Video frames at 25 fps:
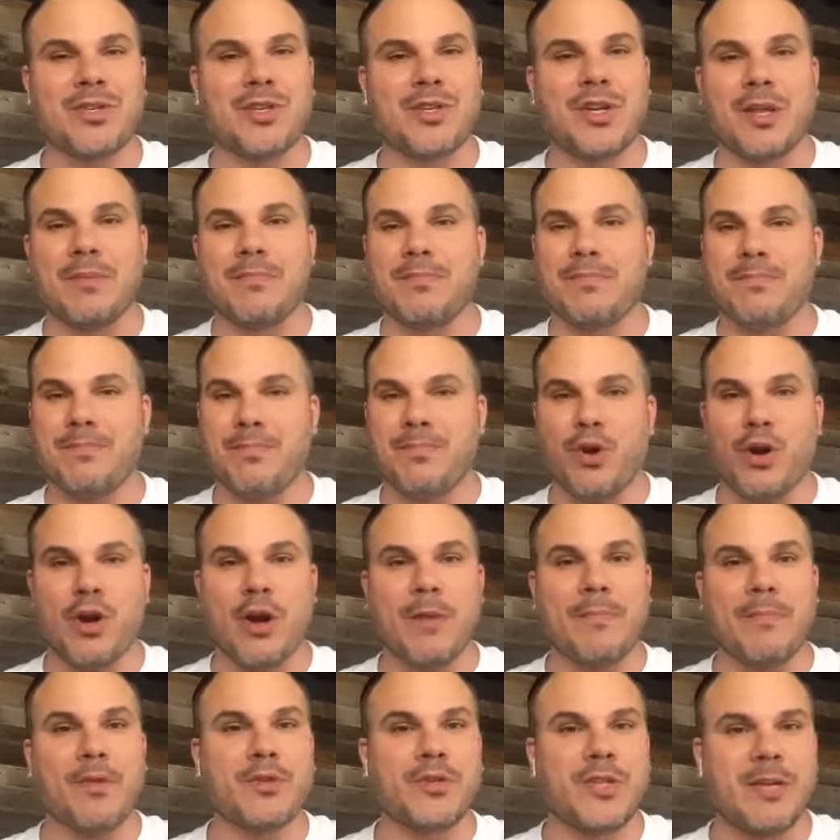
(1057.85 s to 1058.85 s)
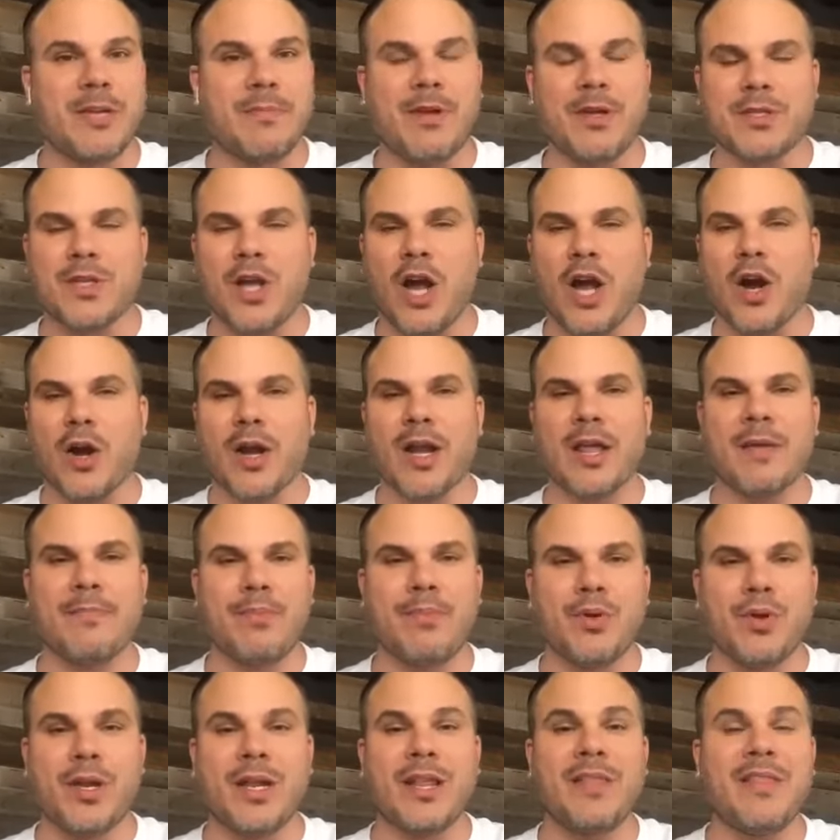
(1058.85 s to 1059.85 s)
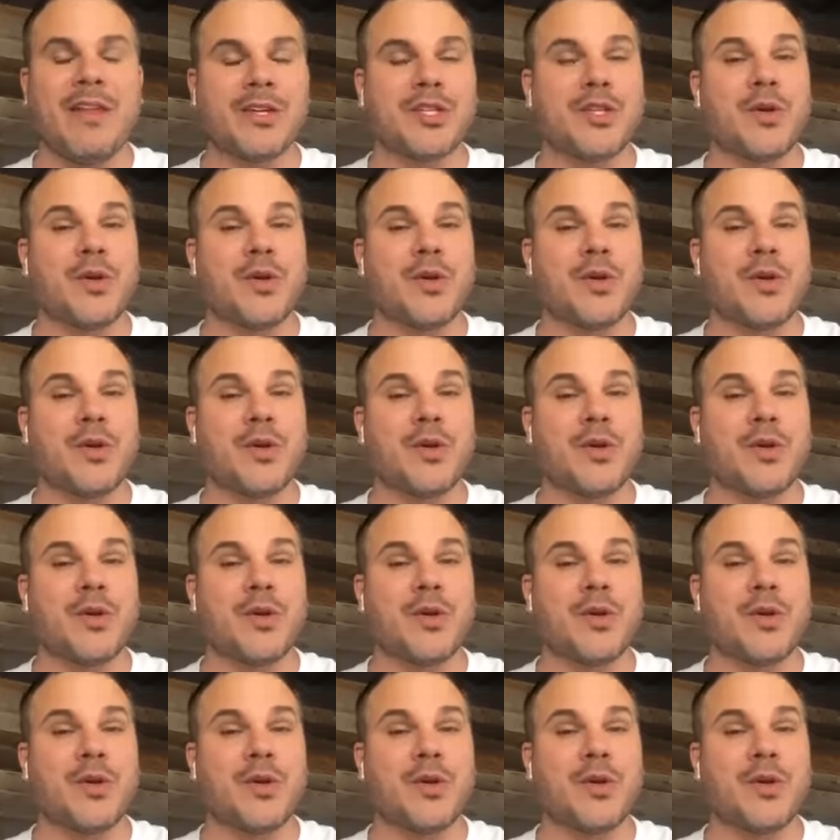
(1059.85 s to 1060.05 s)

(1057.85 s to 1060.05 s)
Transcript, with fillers: You can program those emails already booted in there.